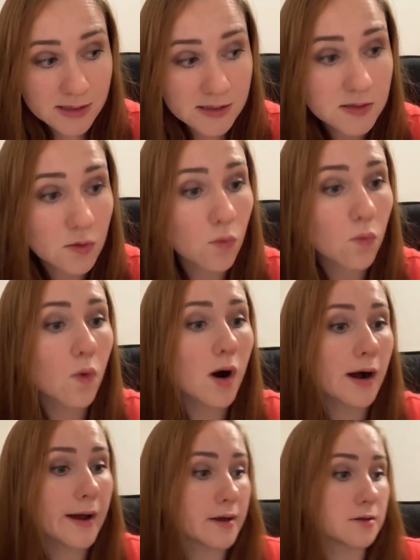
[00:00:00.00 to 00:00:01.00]
is
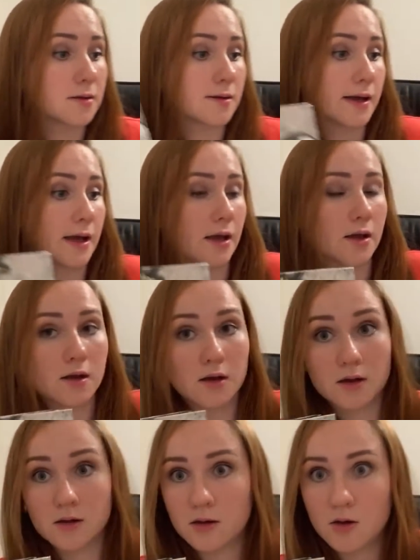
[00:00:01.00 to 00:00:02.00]
widely
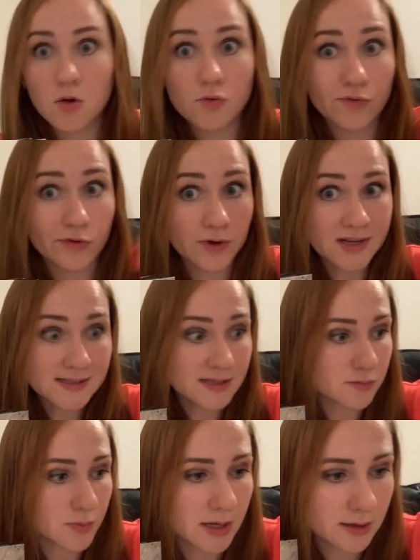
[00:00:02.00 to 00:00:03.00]

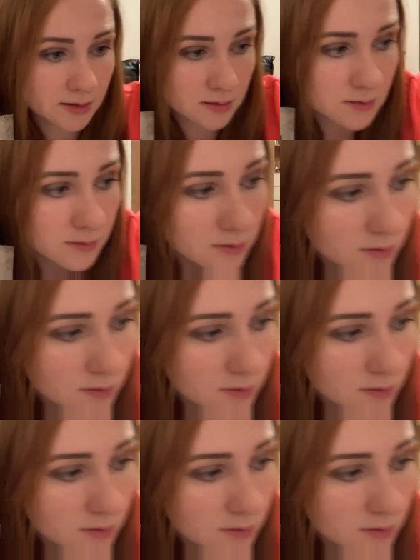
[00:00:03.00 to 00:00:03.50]
overestimated.